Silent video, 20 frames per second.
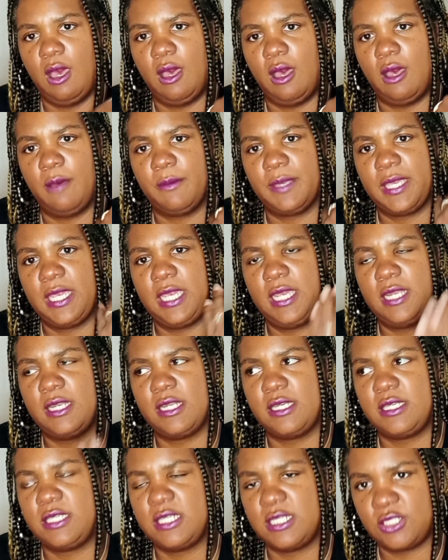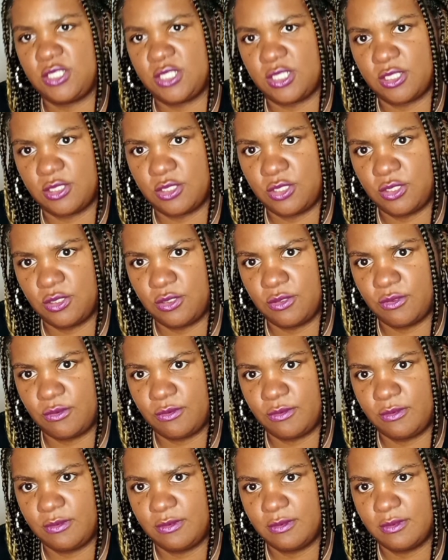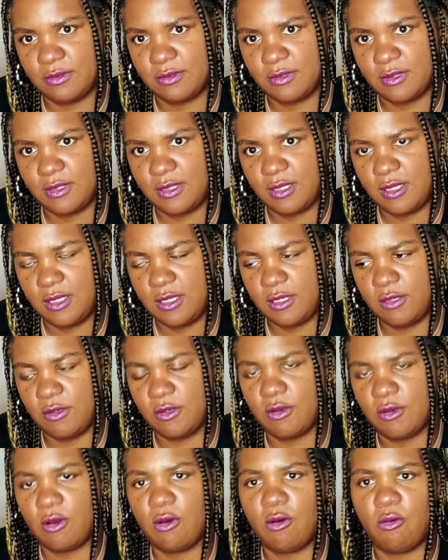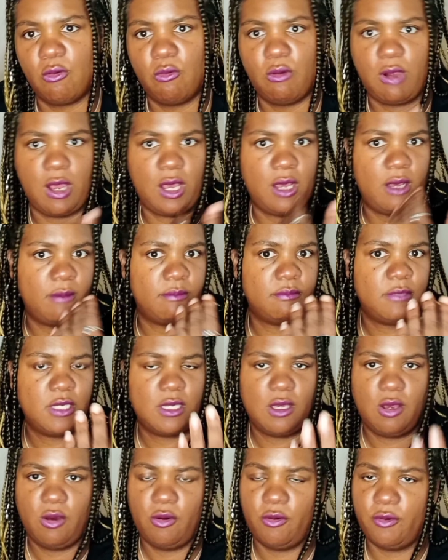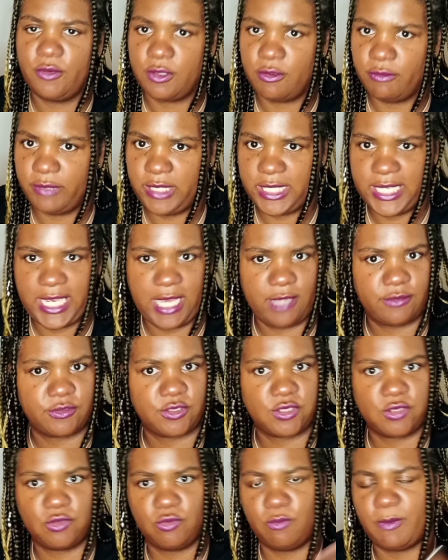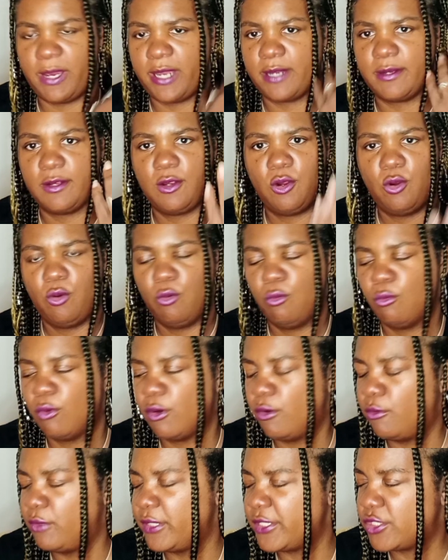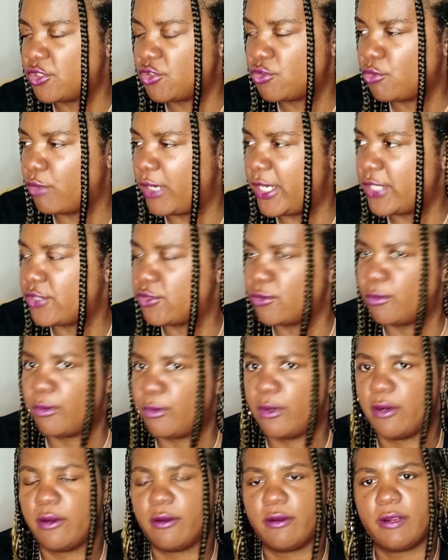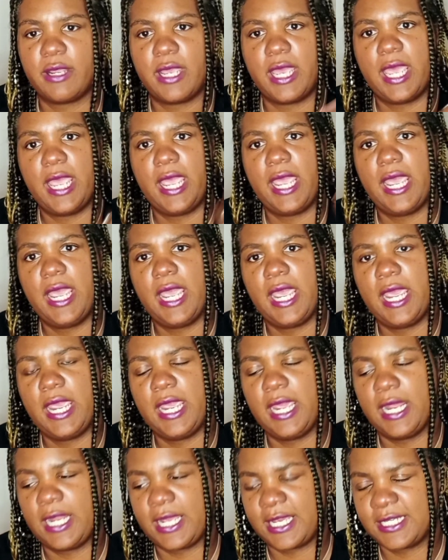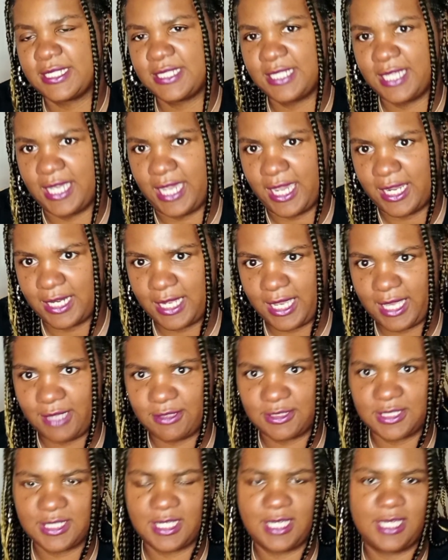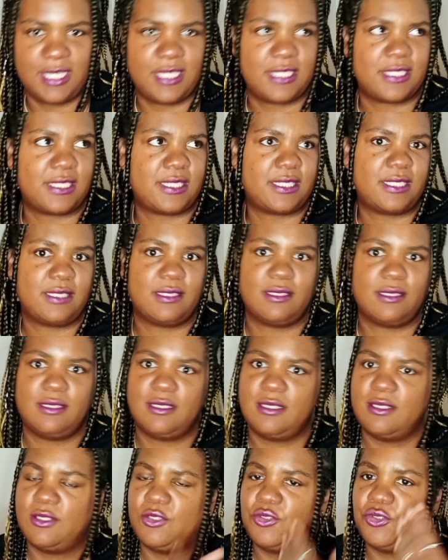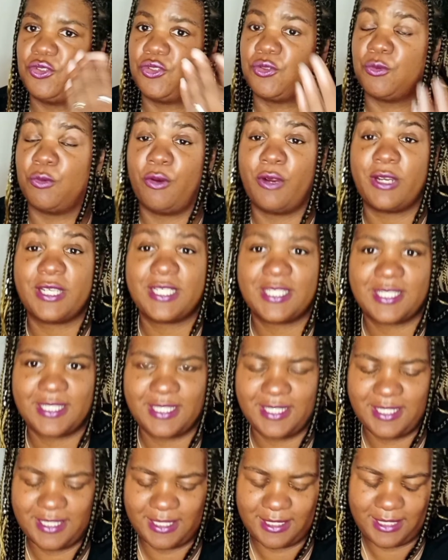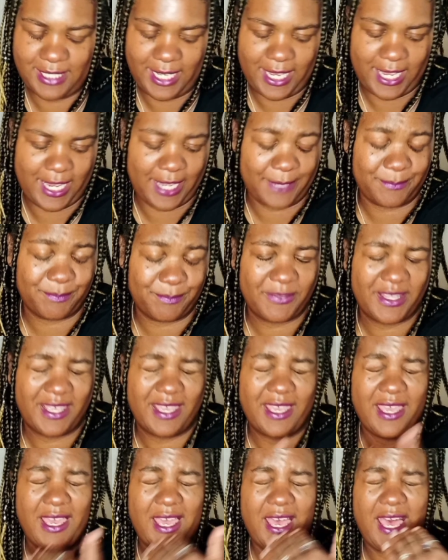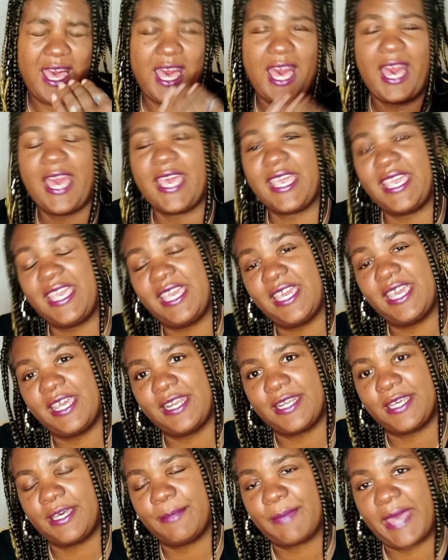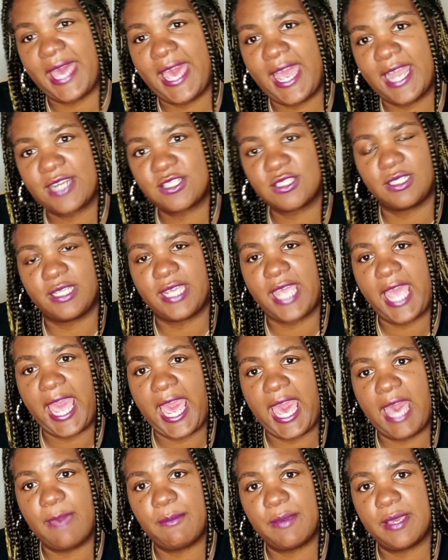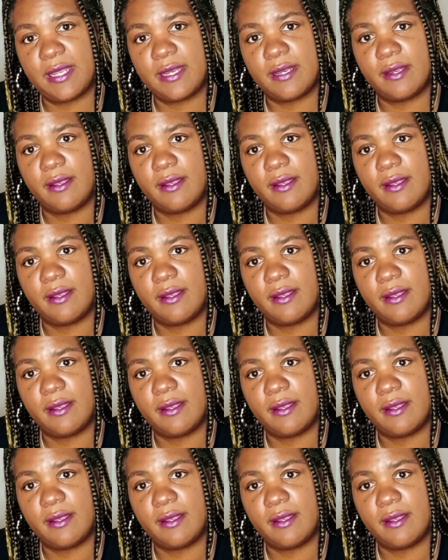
In addition to, you know, on the Greek Council, my role is treasurer. And like I said, had a house guest, sorority sister died. I end up actually having